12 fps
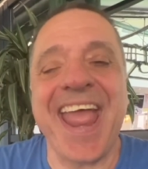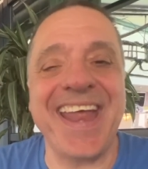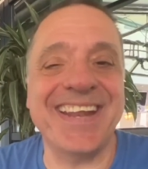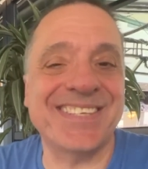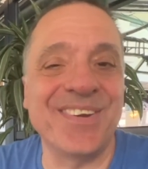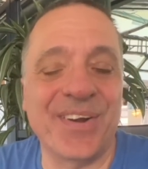
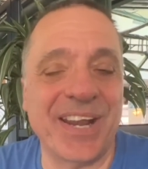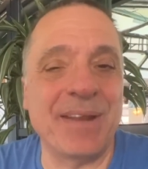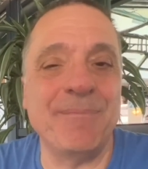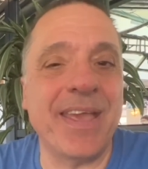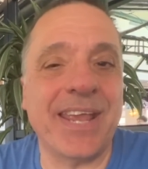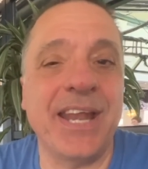It's not going to
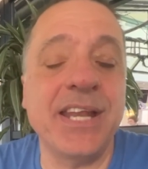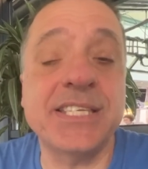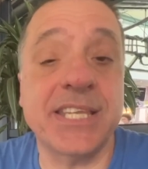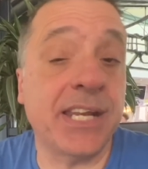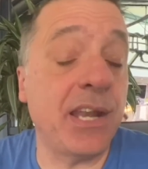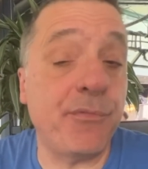make any
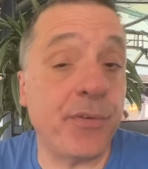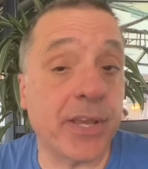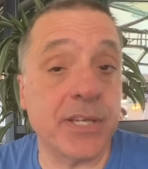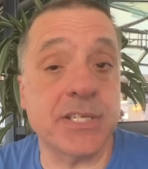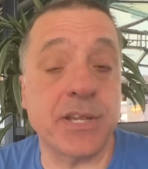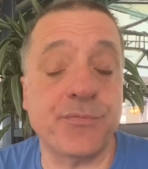
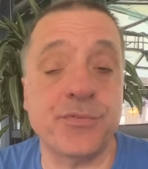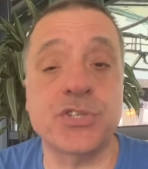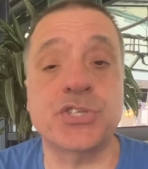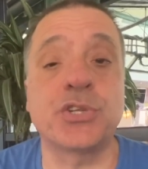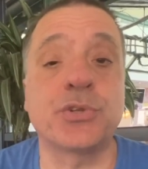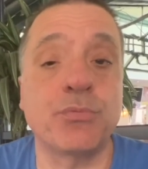significant difference
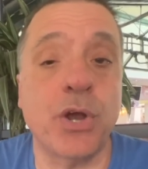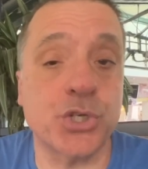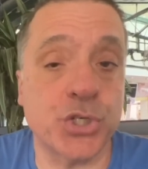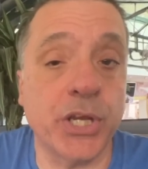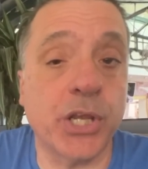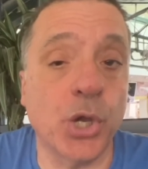to the
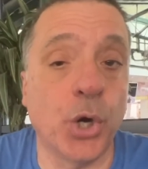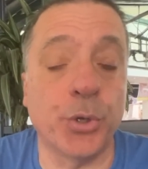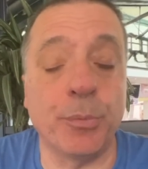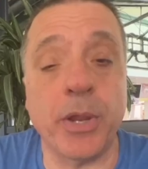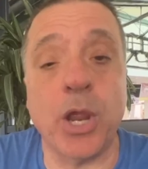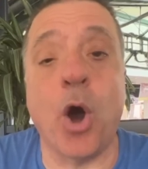Russian
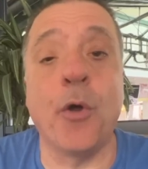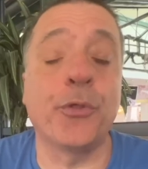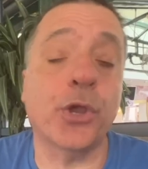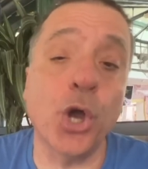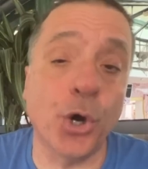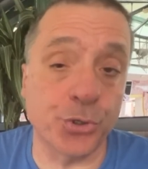economy. On the
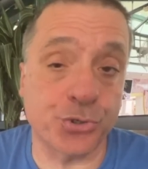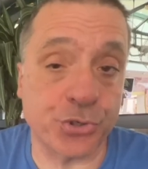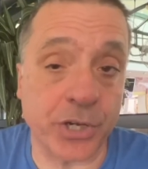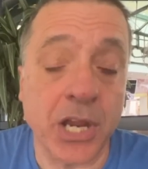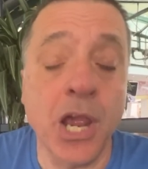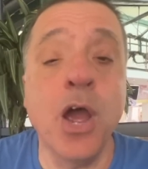
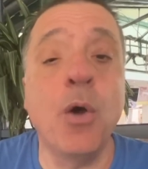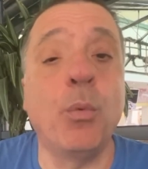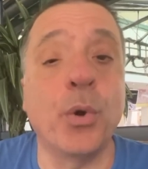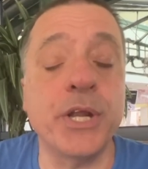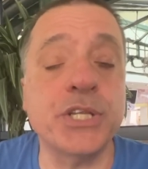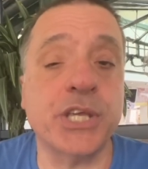contrary,
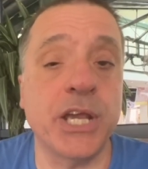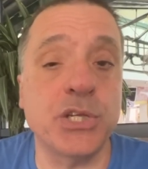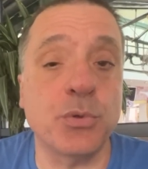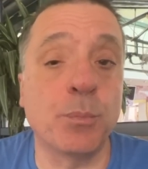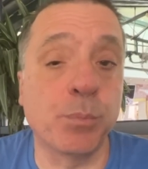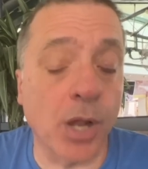what it's going
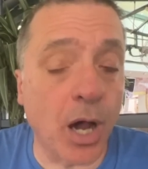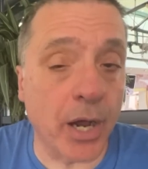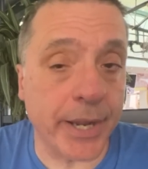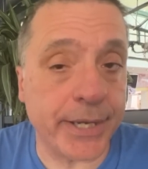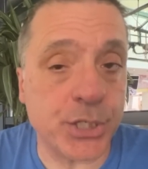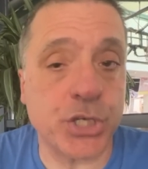to
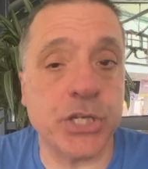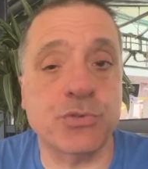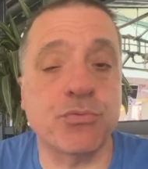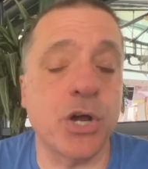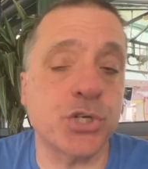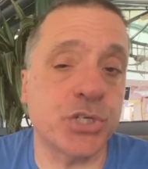oblige is
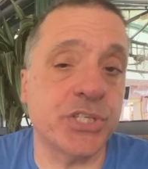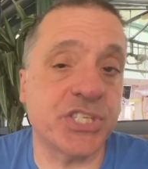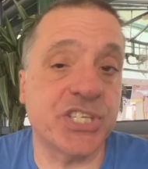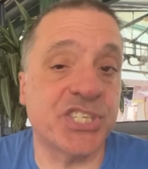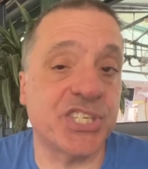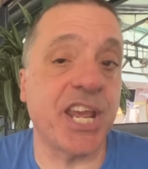Russians
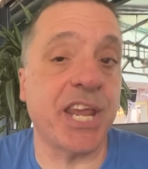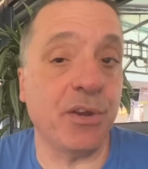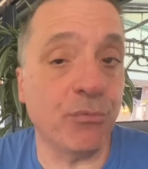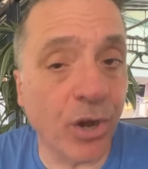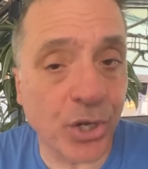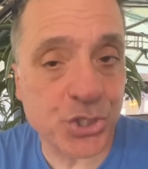to stay
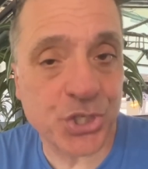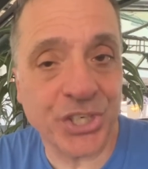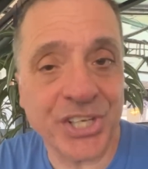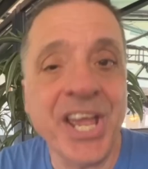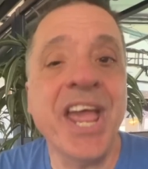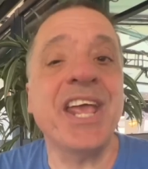in
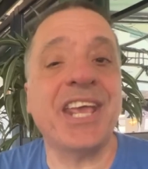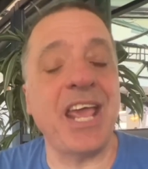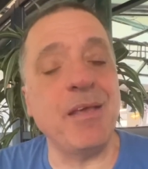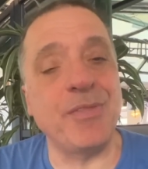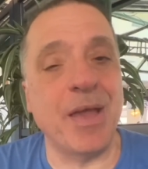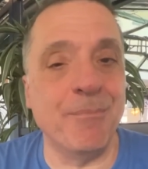Russia,
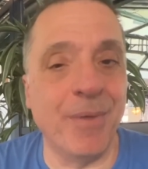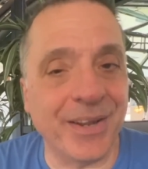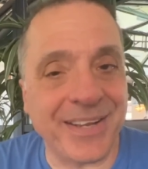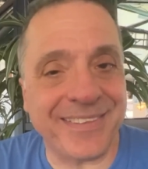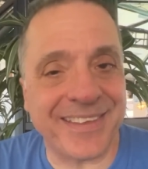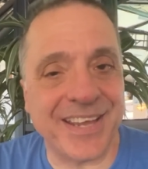keep their
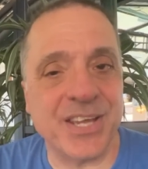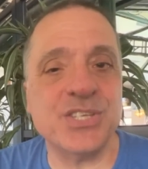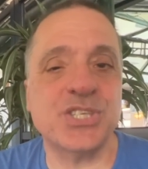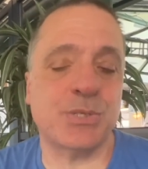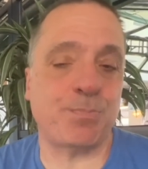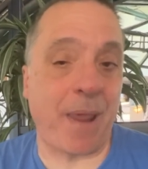money there,
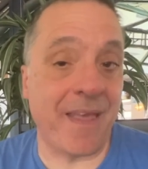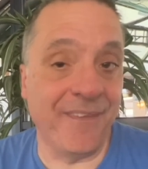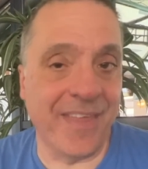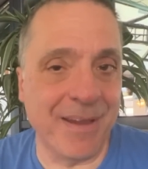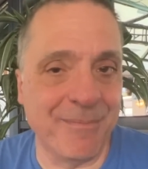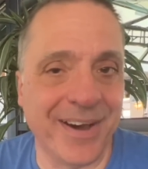
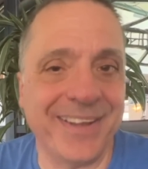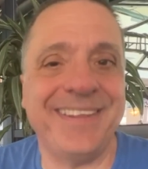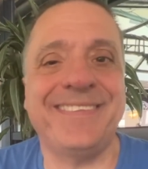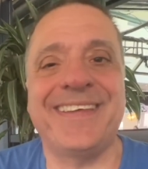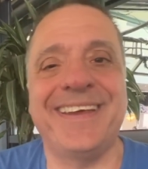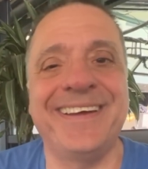spend their money
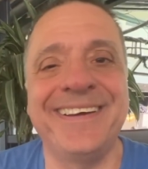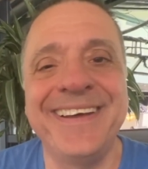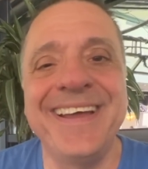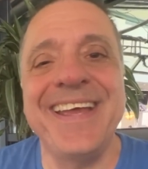there.